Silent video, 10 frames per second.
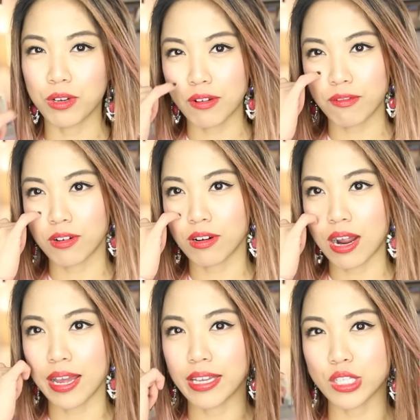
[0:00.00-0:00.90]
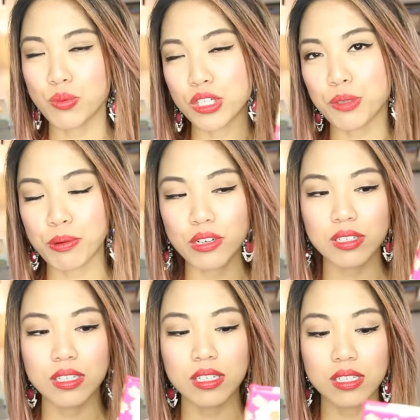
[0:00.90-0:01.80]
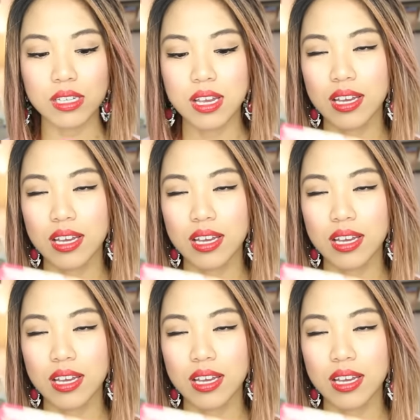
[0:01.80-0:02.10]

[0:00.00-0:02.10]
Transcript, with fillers: whenever I switch purses,